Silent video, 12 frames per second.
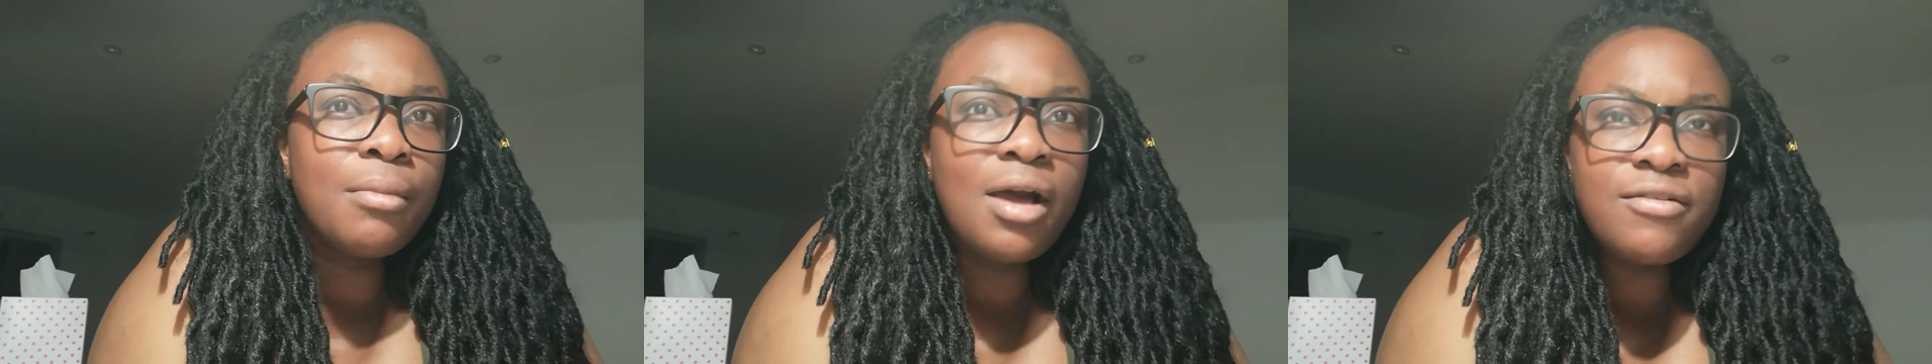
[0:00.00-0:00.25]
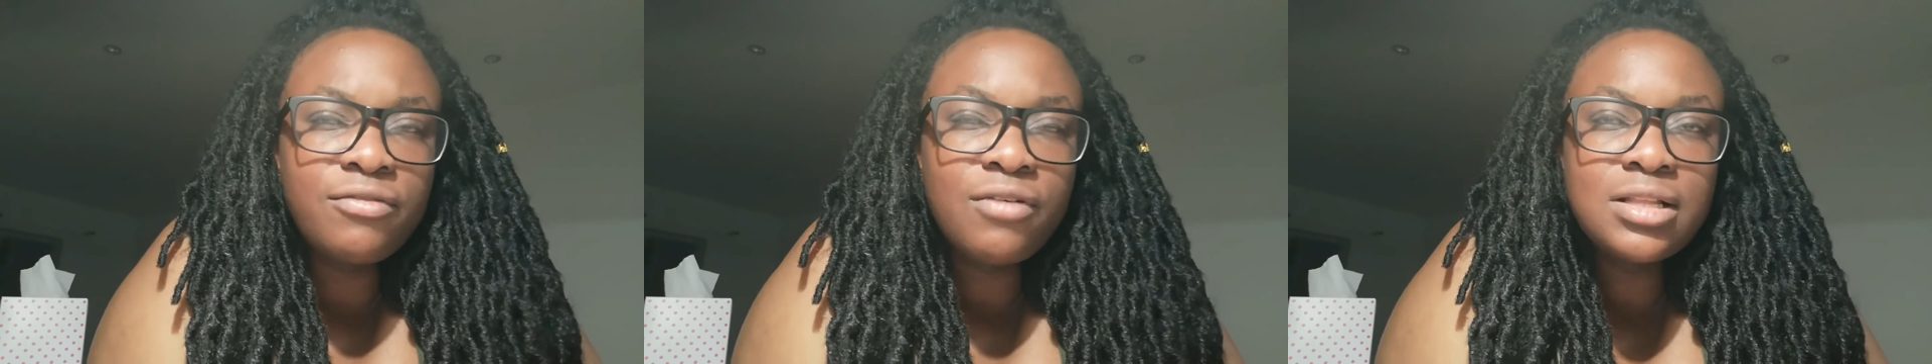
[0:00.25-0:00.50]

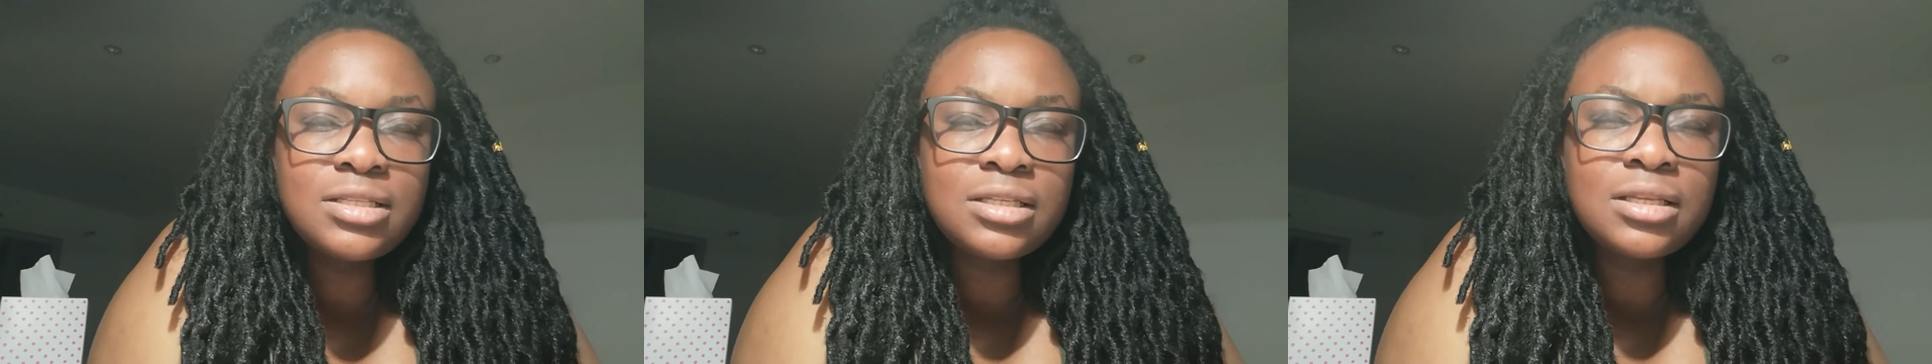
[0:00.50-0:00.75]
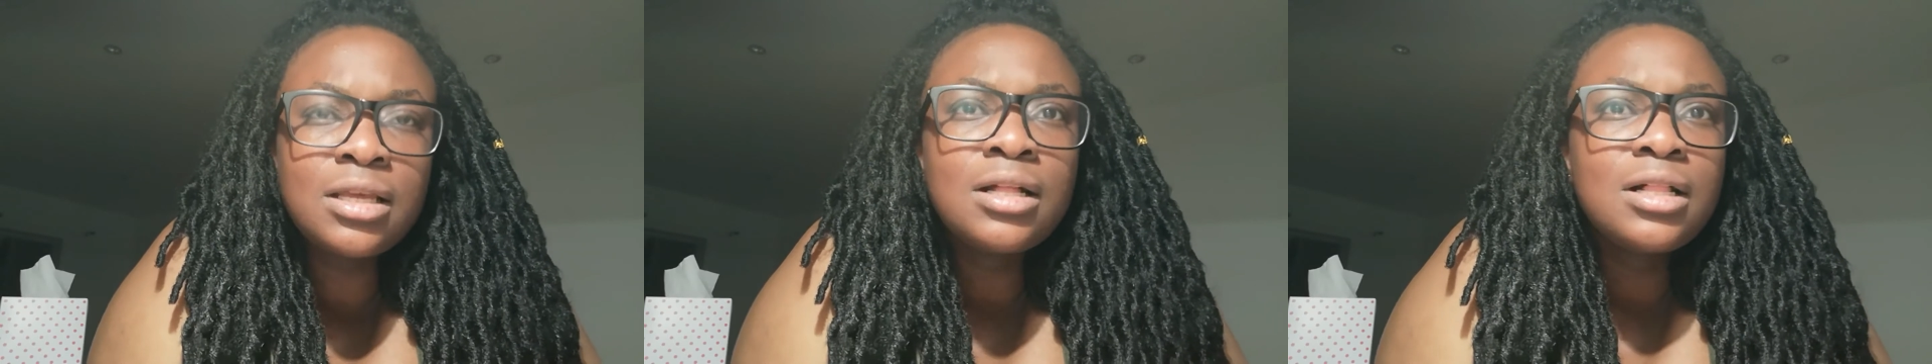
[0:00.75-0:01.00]
my friends
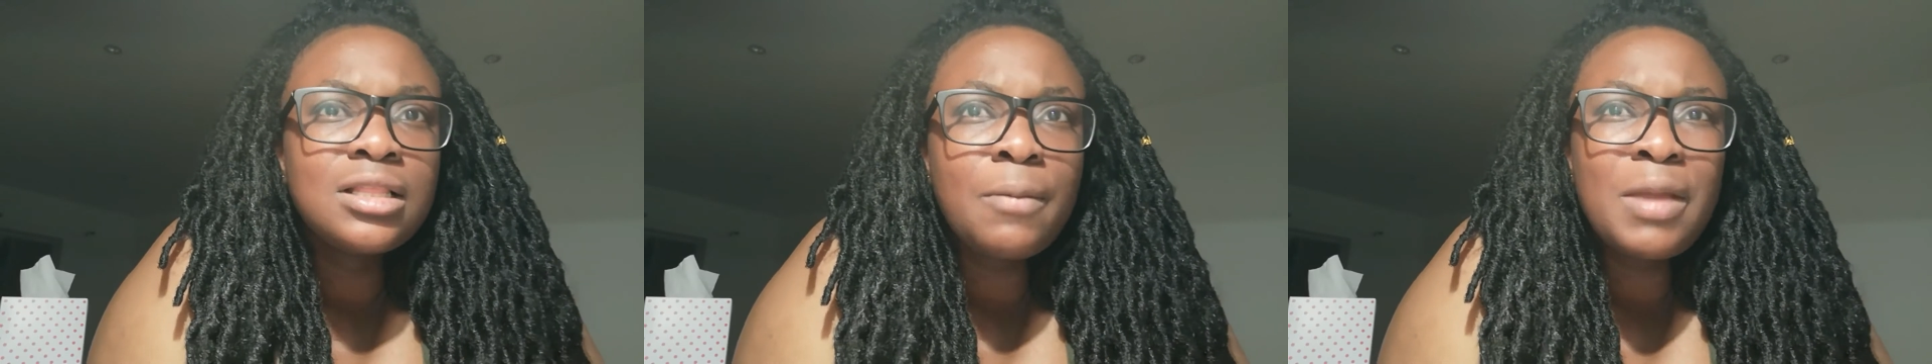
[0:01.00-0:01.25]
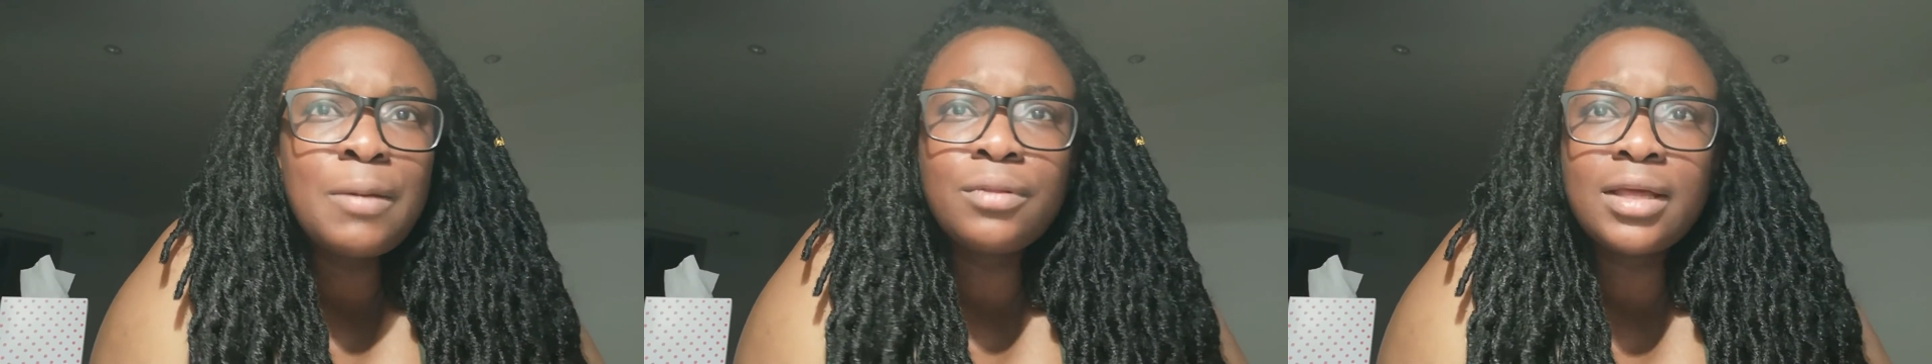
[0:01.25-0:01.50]
and
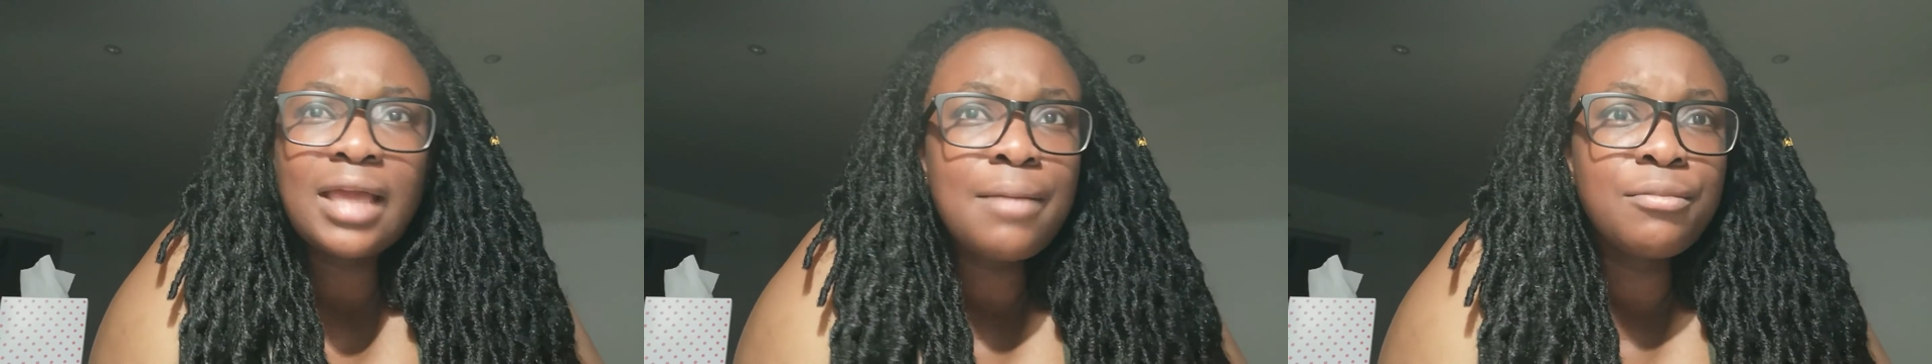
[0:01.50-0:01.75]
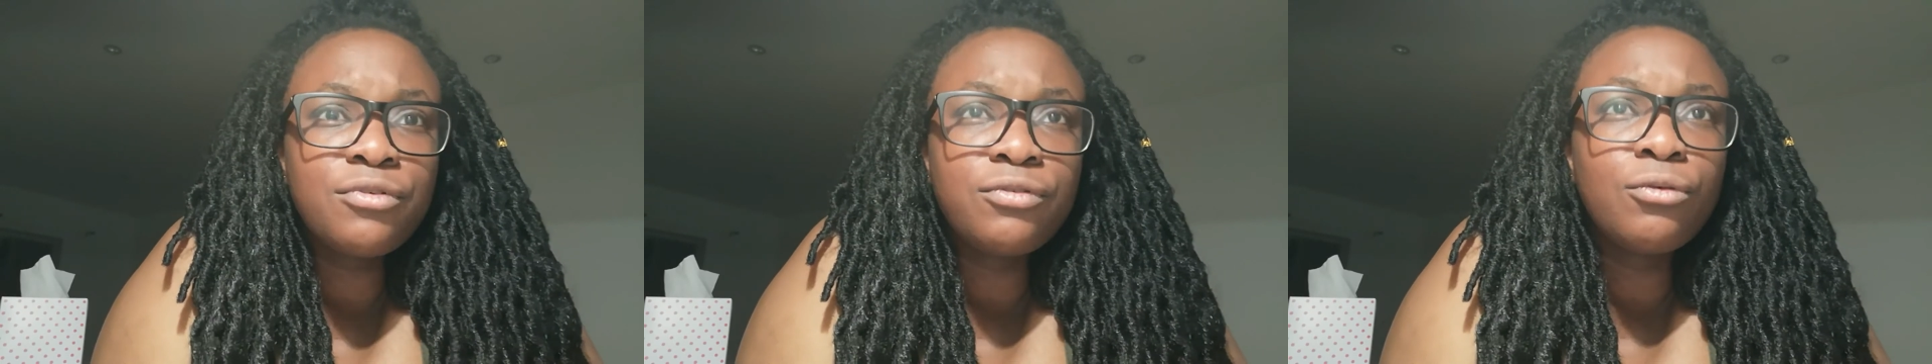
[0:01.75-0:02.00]
the people that
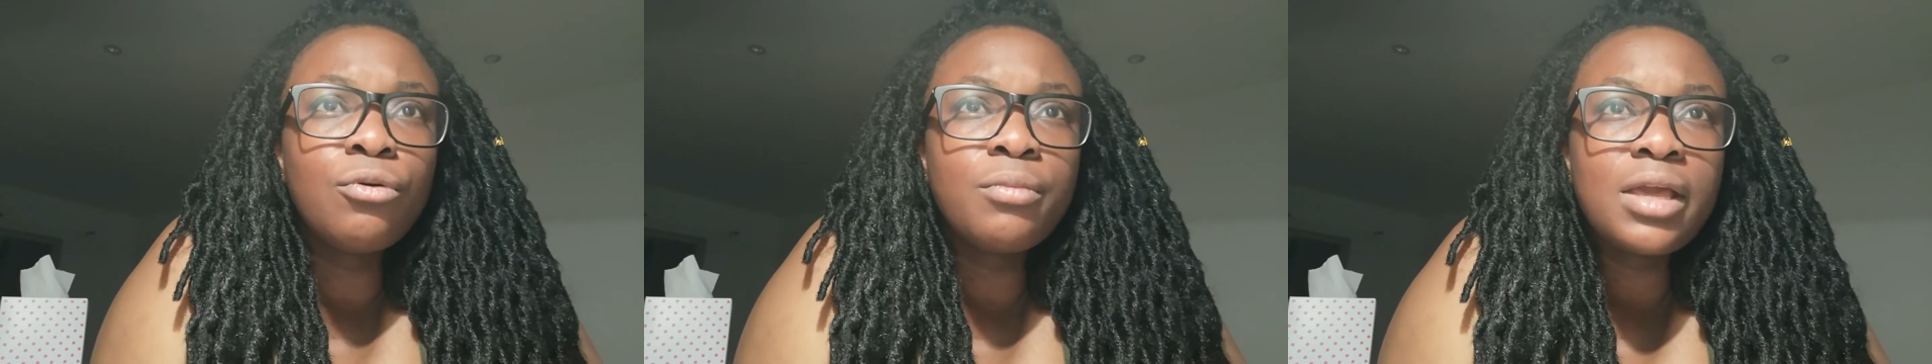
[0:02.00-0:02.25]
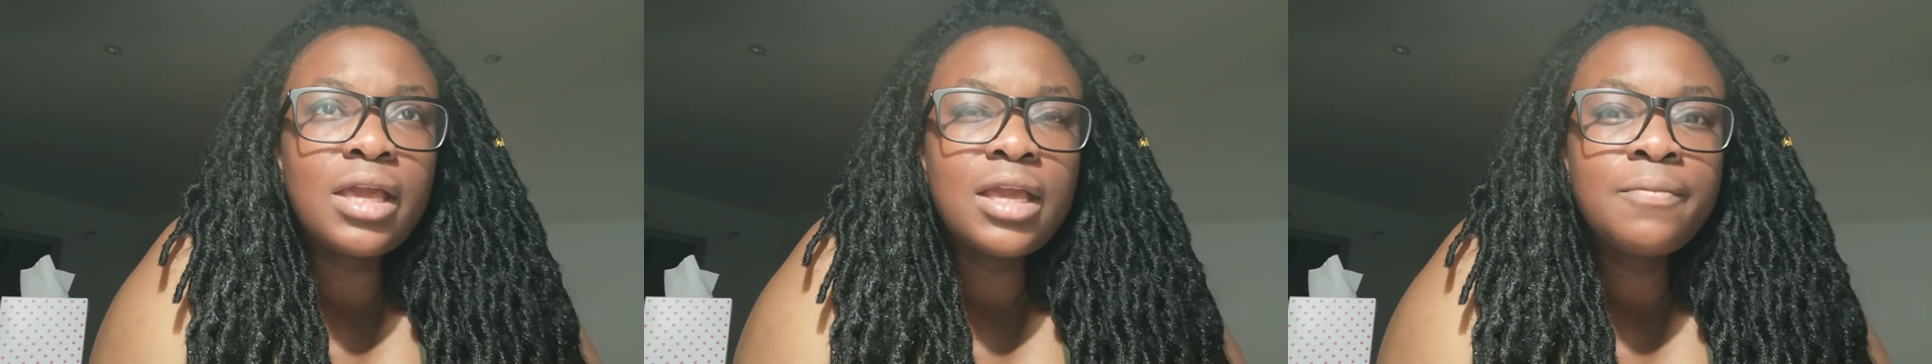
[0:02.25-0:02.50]
came before
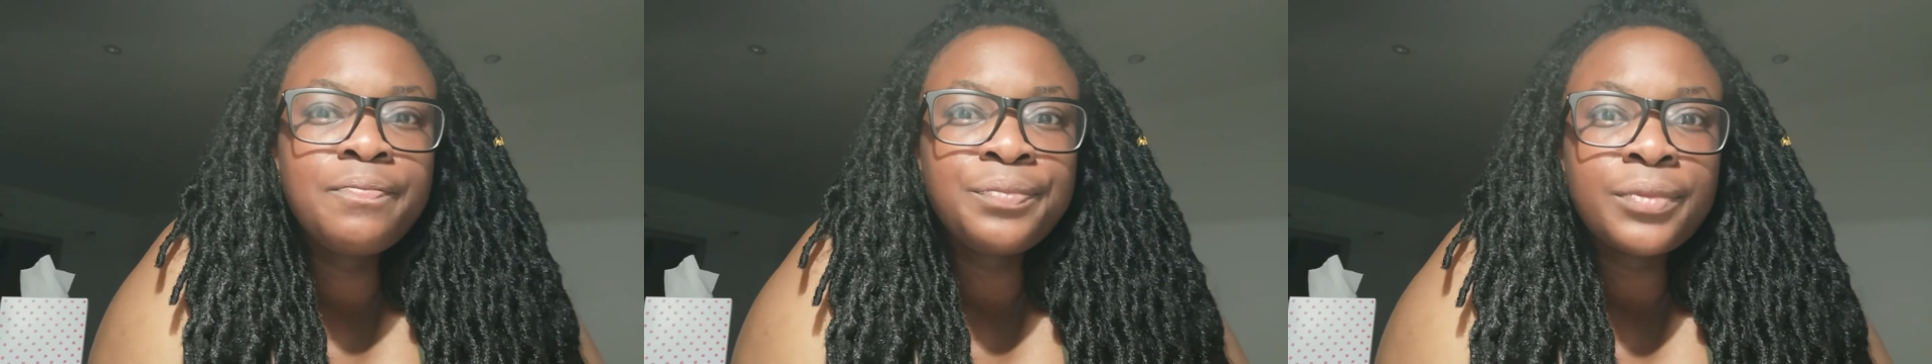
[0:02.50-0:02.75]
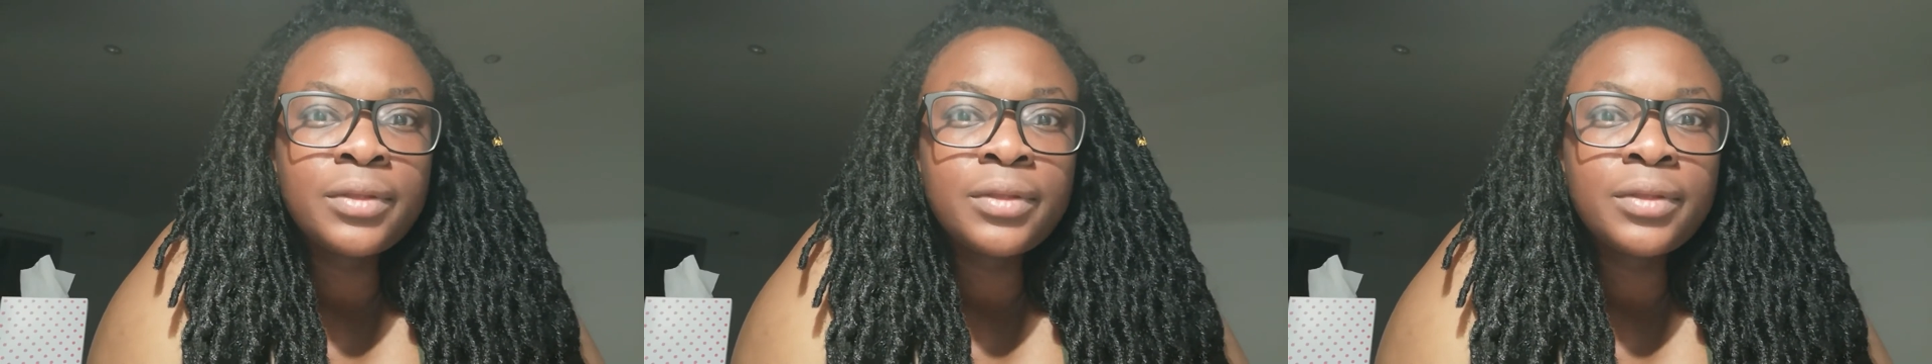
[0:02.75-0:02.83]
me